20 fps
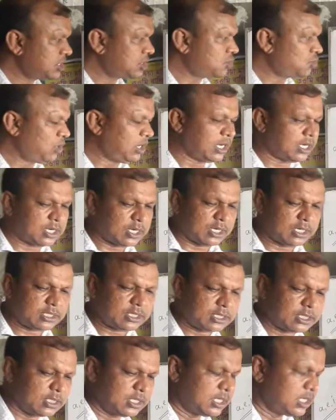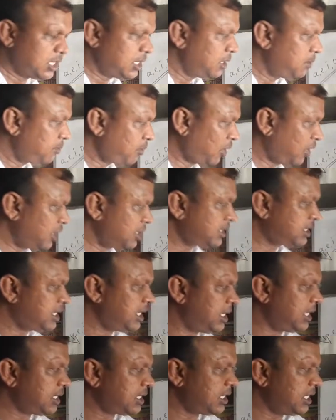letters
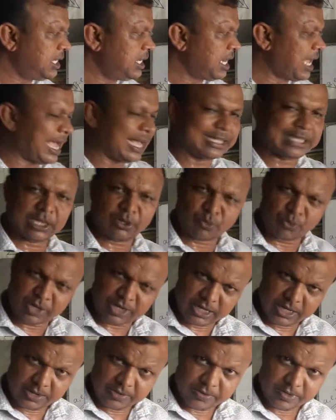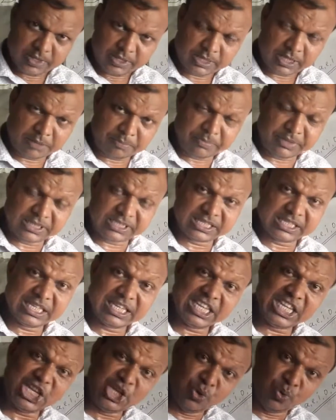pronunciate in other way, that means
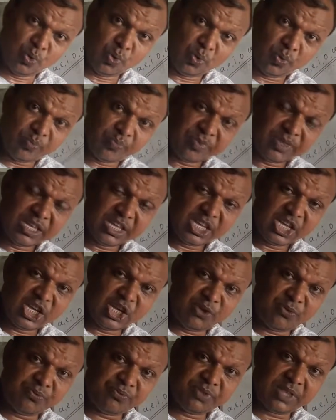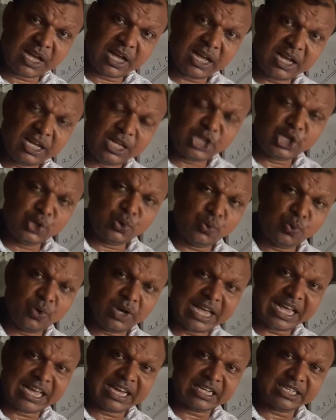u. If the u
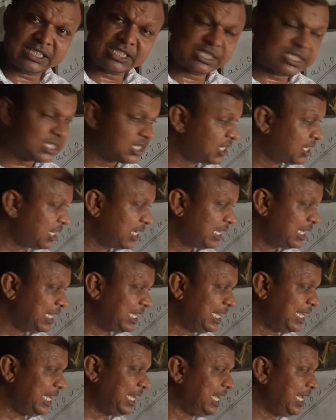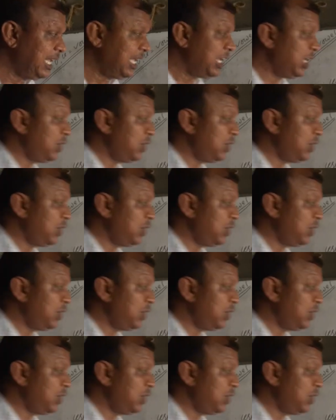and e,